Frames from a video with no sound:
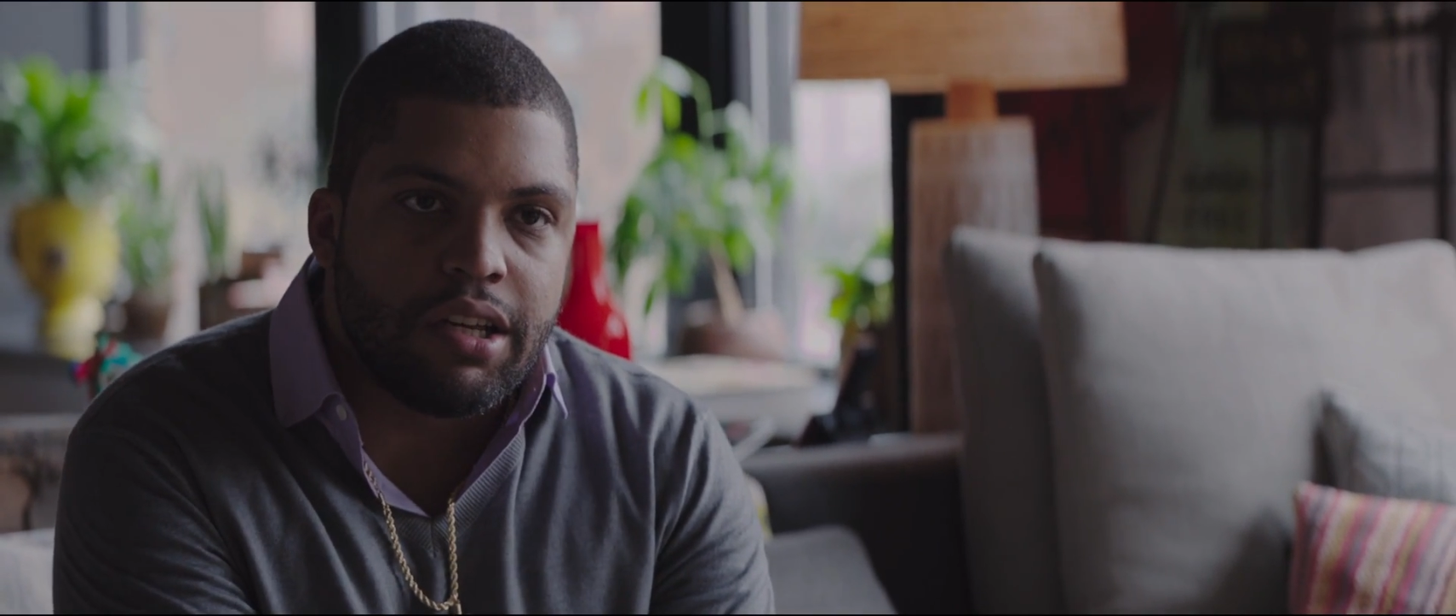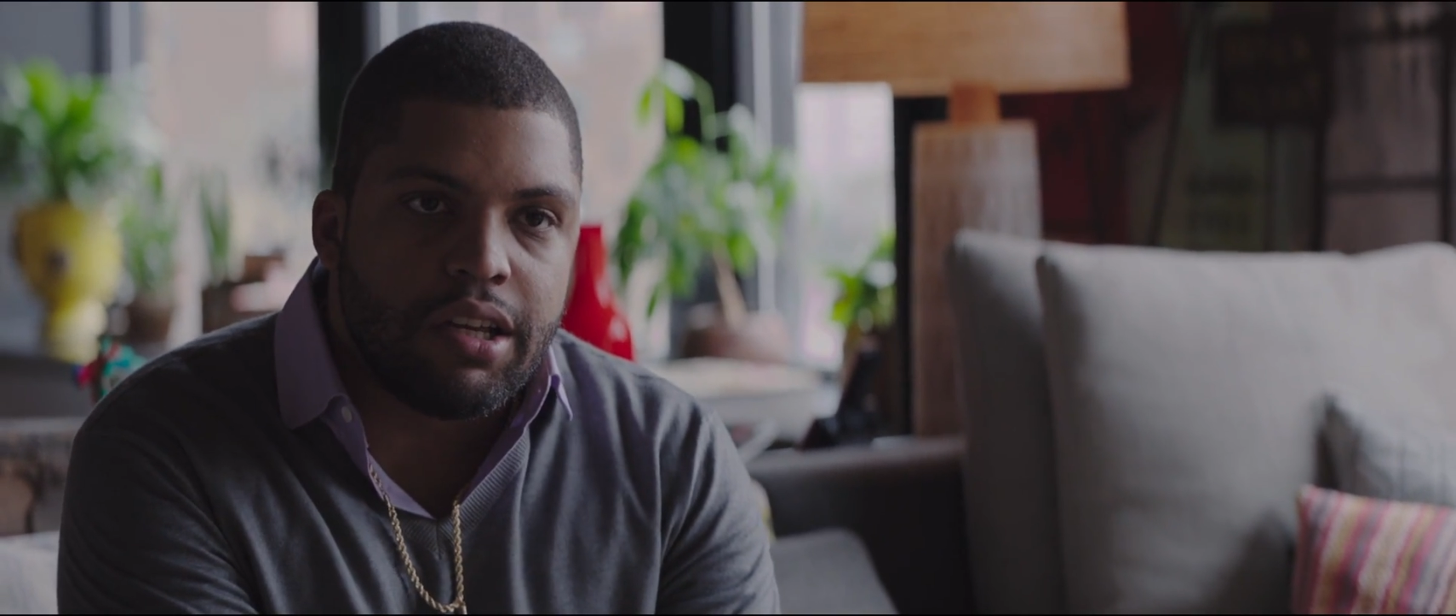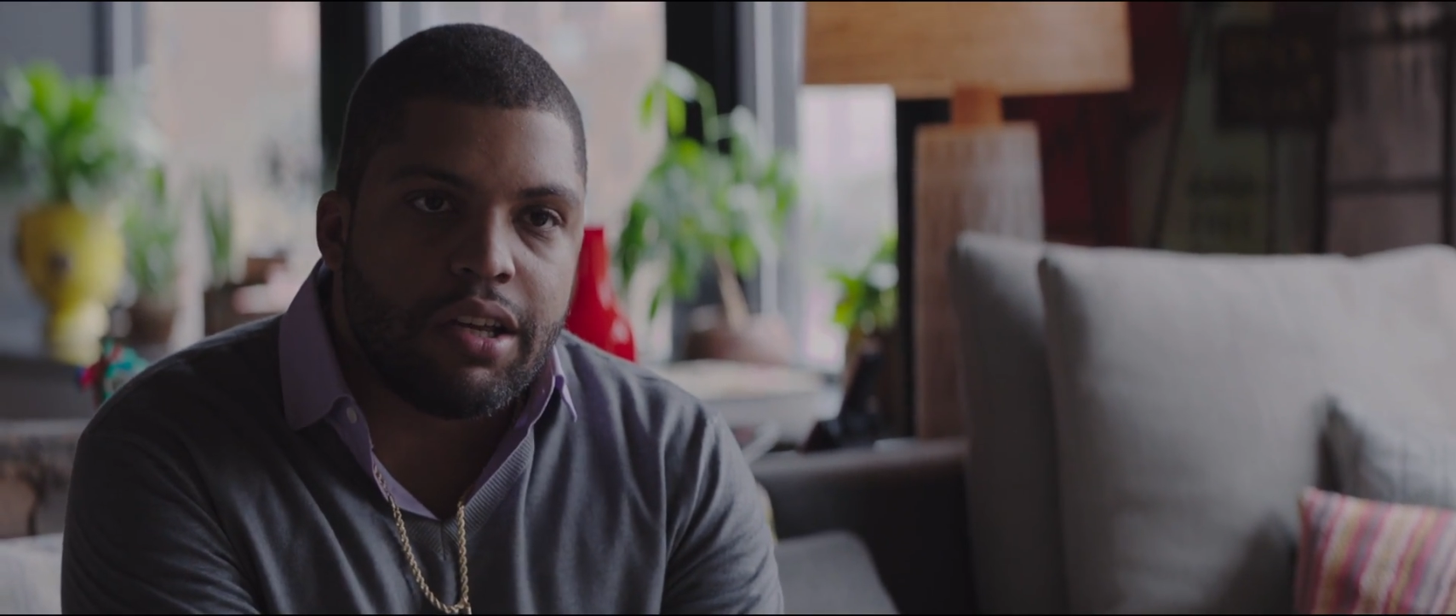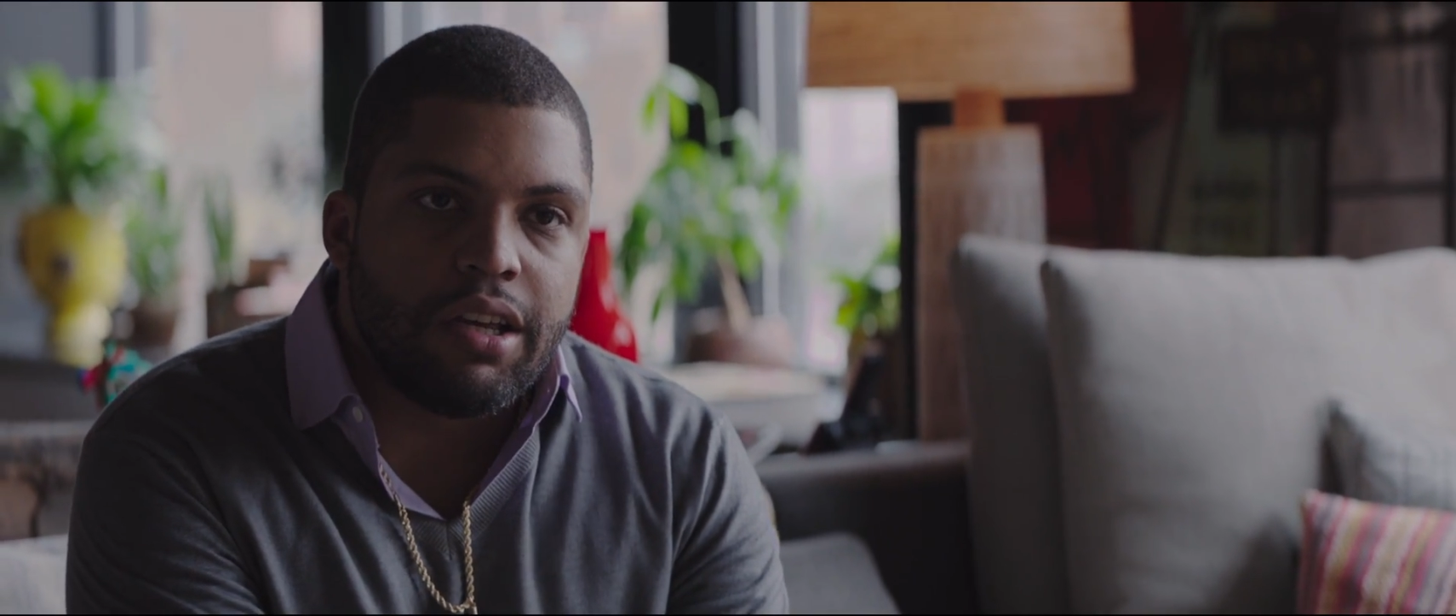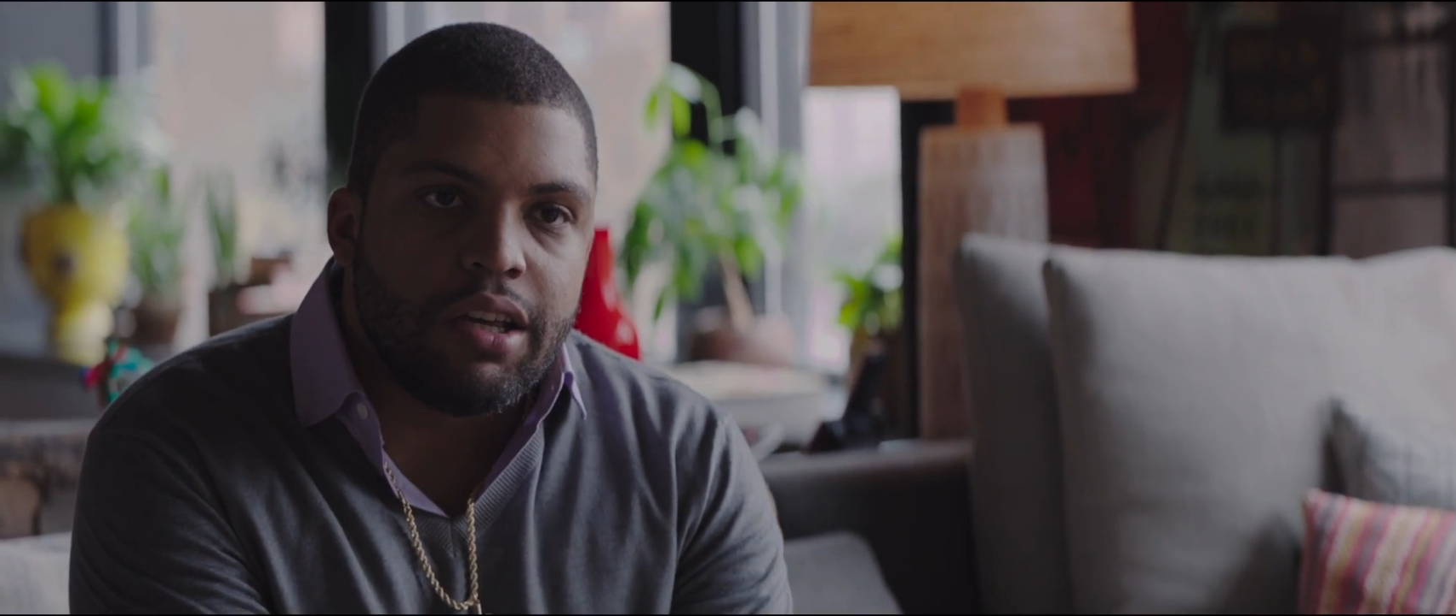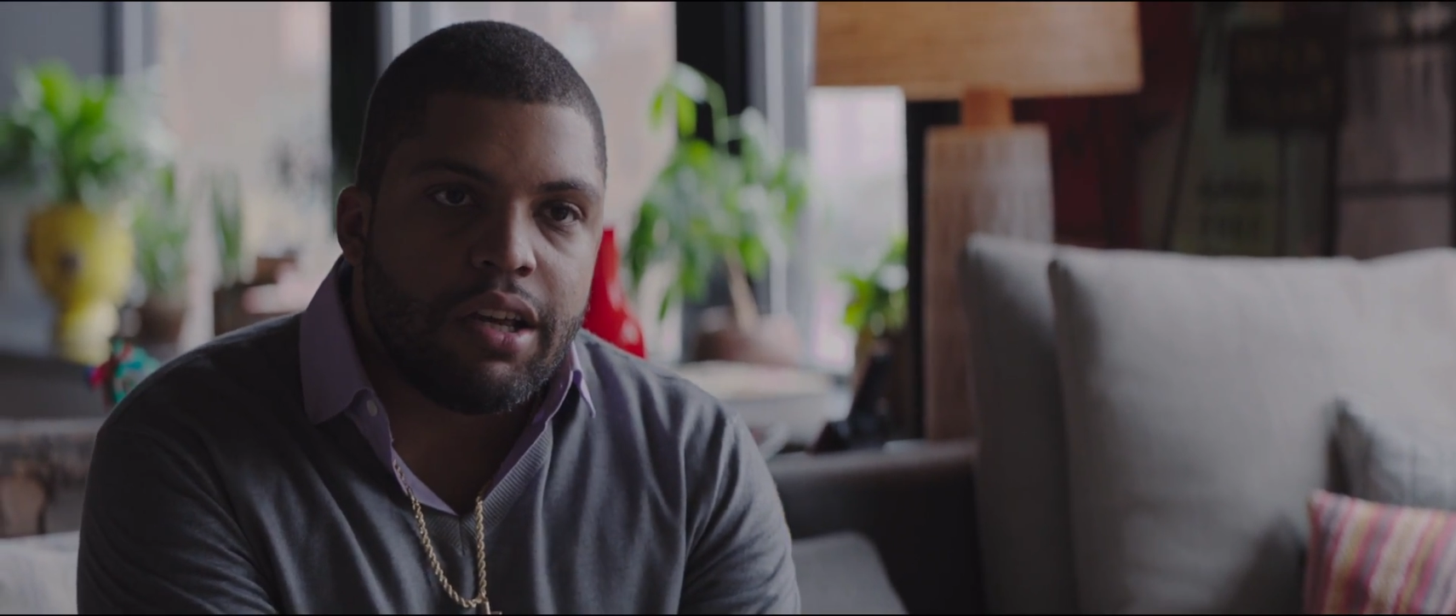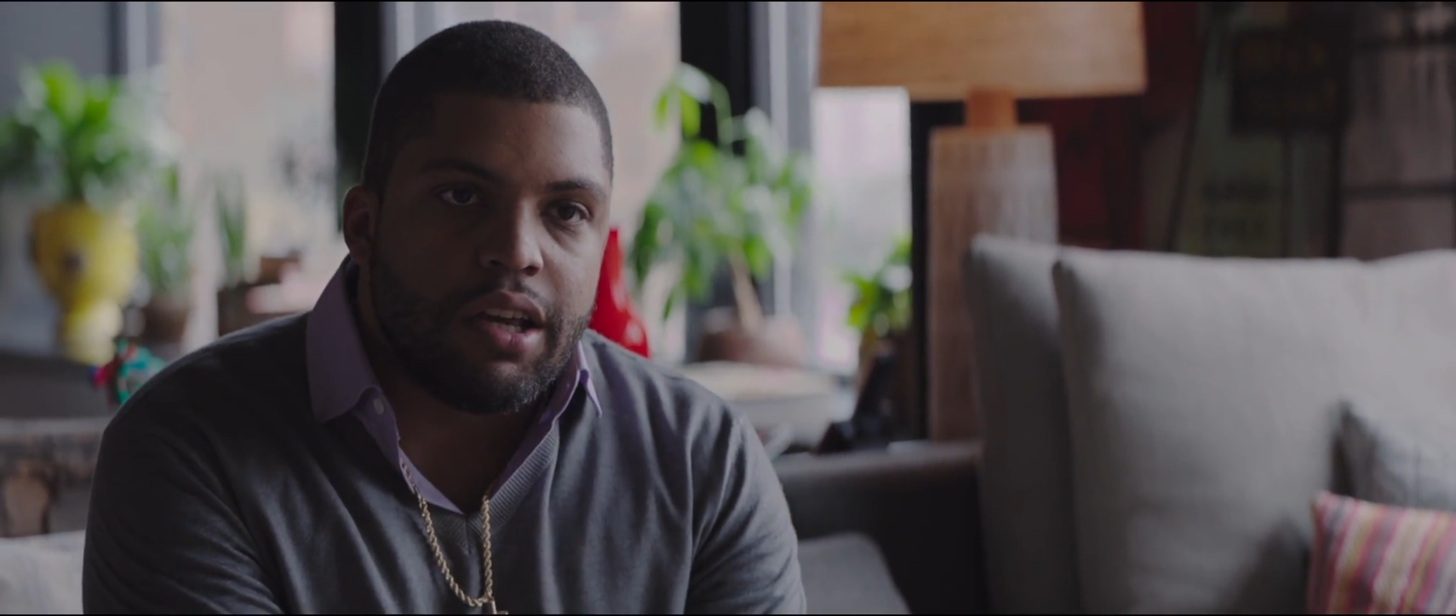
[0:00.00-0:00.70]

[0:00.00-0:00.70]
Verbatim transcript: I'm sorry.